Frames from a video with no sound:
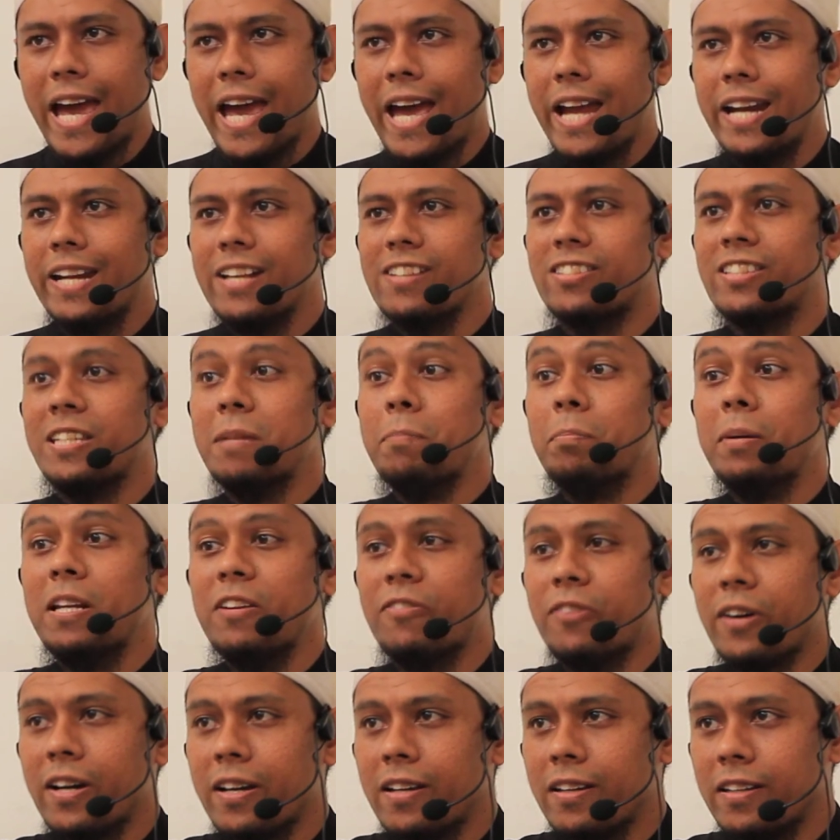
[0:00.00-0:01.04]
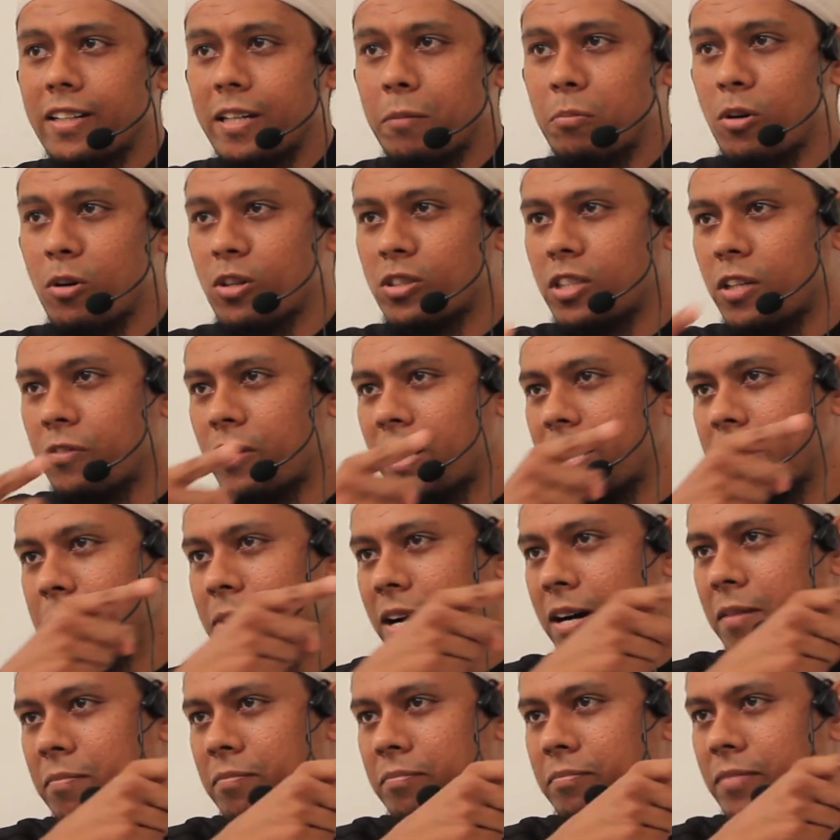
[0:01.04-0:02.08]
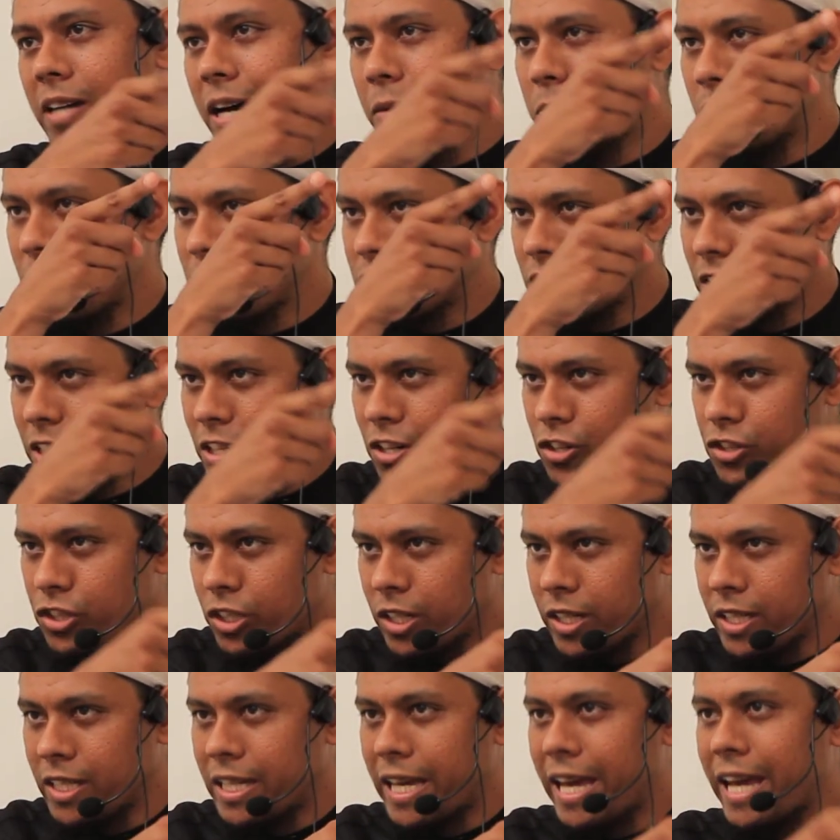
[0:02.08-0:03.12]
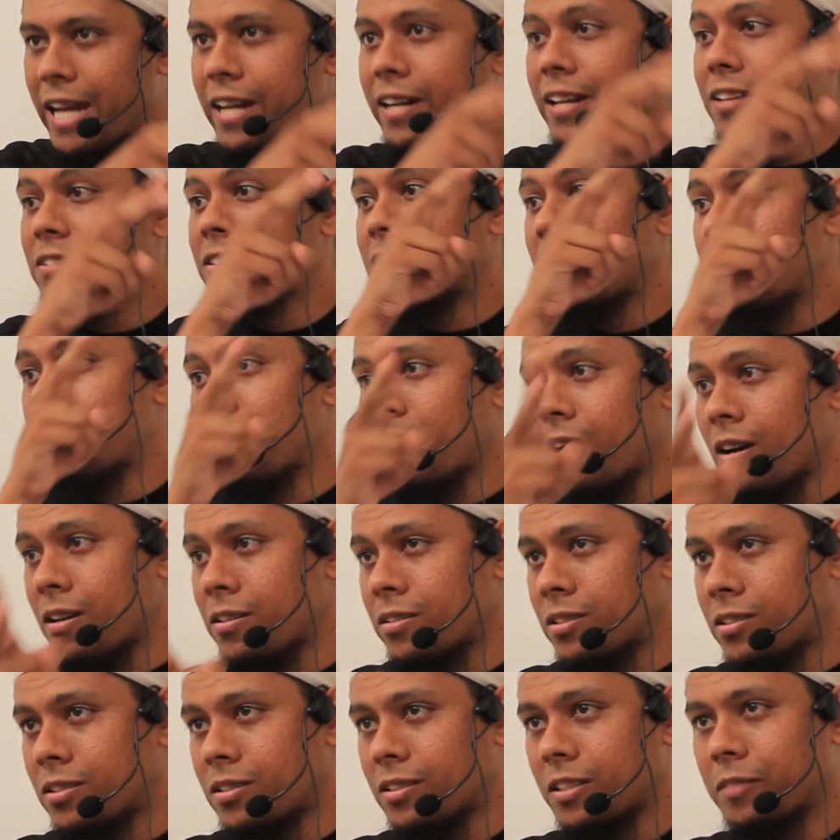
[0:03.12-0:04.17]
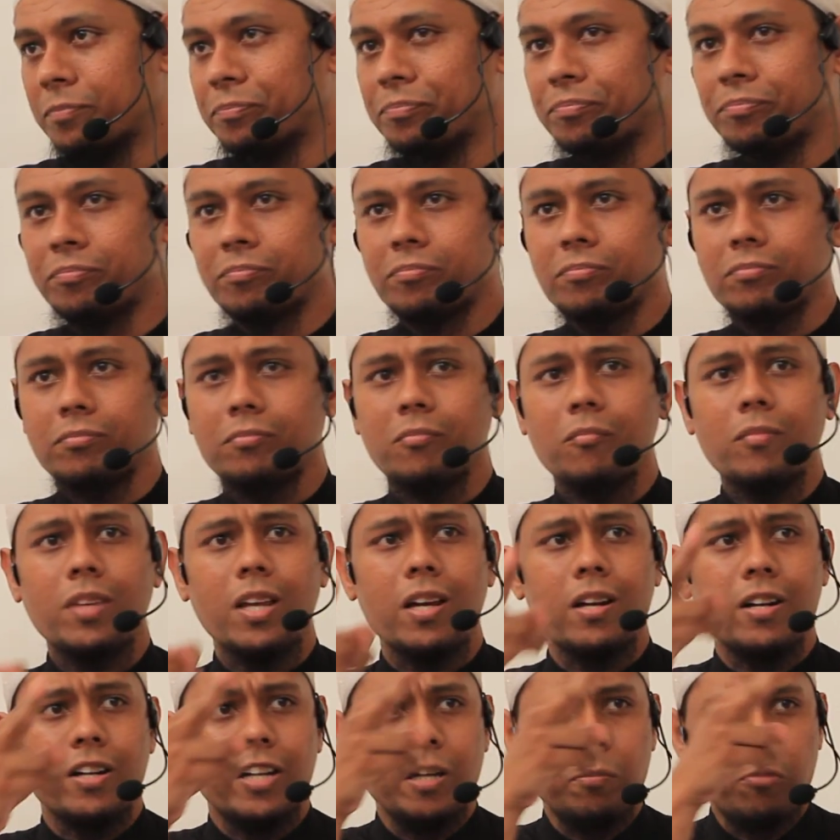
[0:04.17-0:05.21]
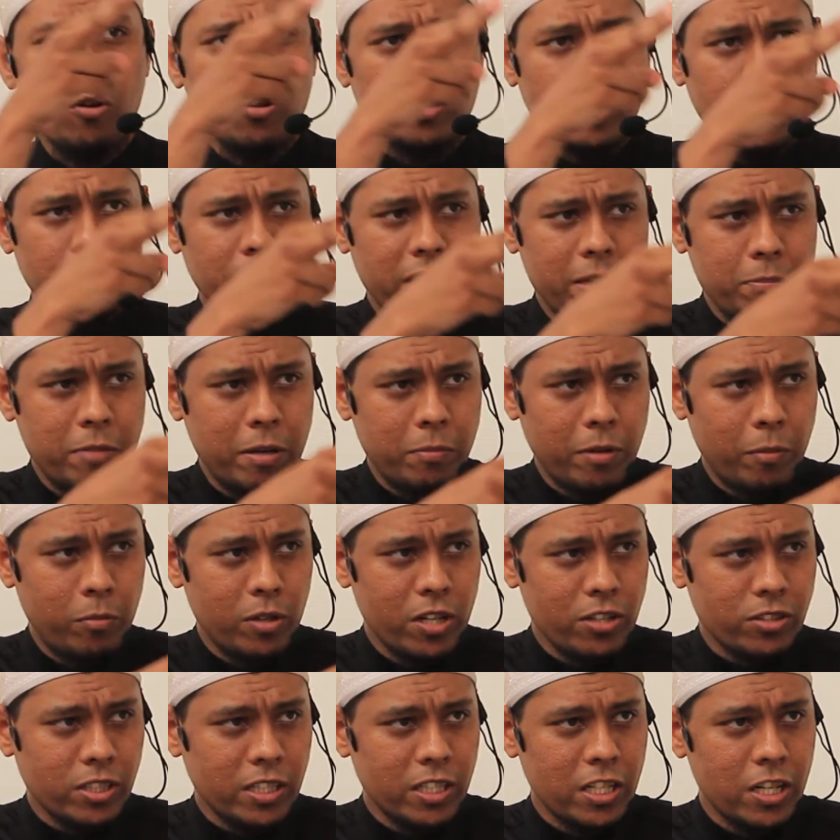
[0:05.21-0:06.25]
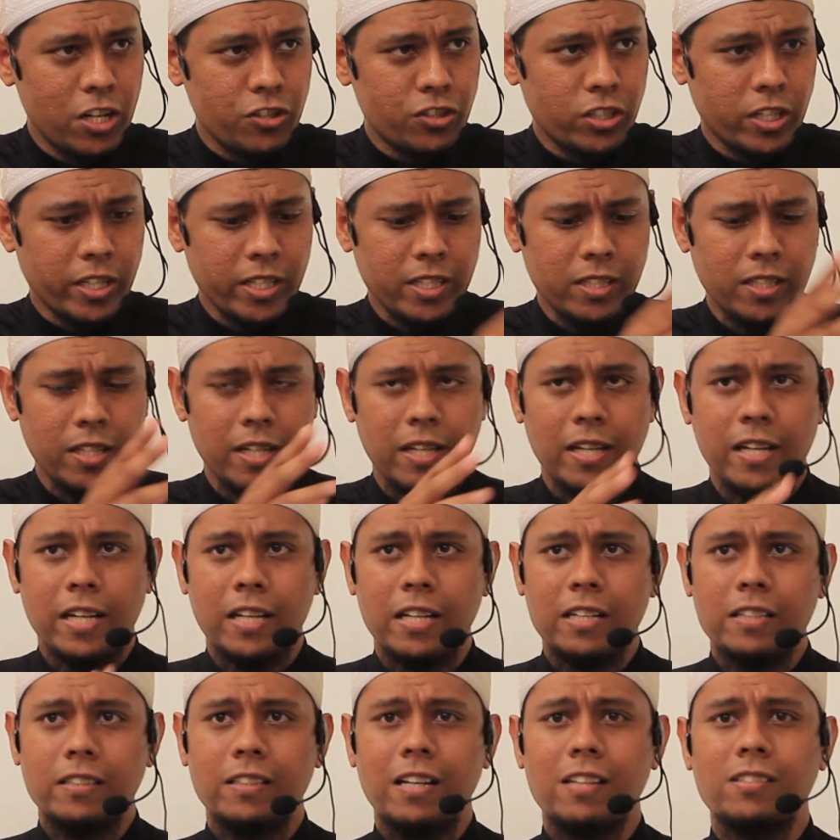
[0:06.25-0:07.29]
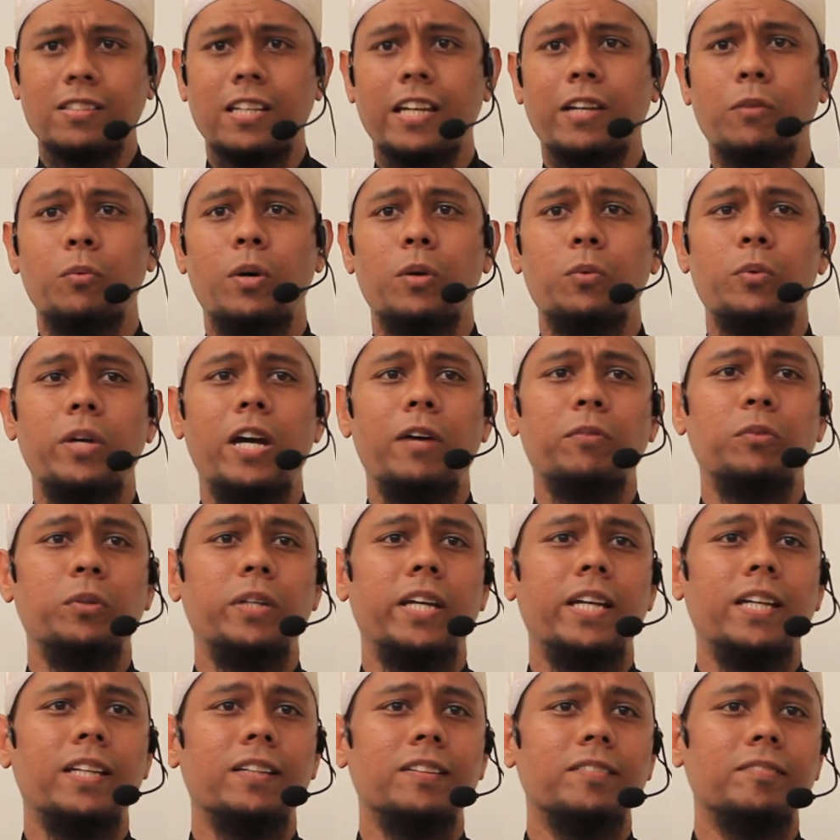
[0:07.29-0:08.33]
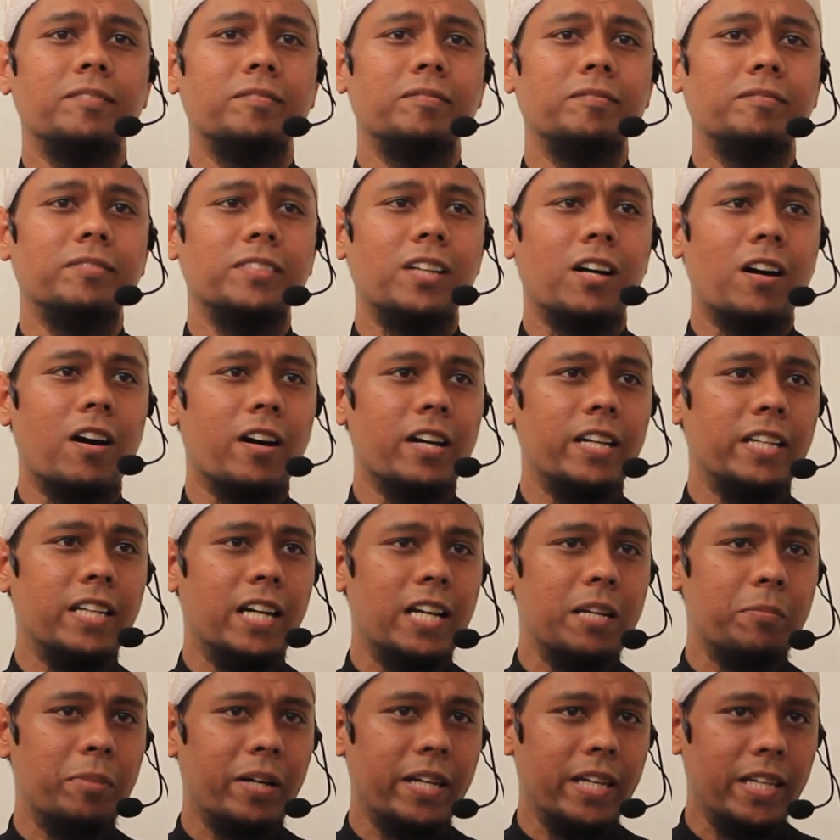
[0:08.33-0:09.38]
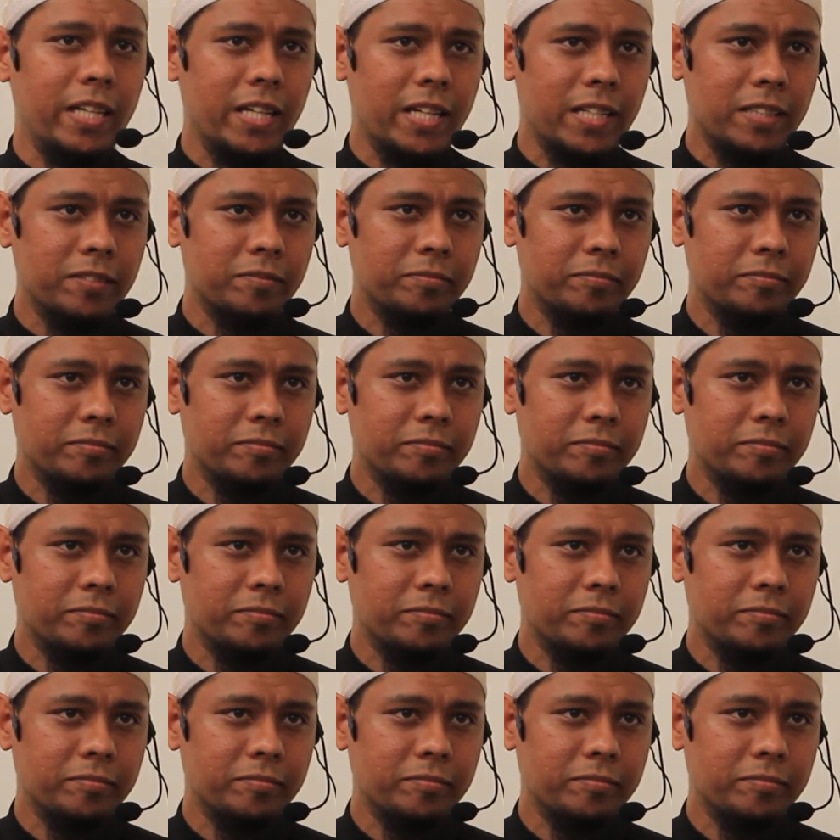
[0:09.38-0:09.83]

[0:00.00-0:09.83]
and they simplify the books of Al-Imam Abu Hasan al-Ash'ari, and they summarize the books of Al-Imam Abu Hasan al-Ash'ari, just like what we have today. Khareedah al-Bahiyya,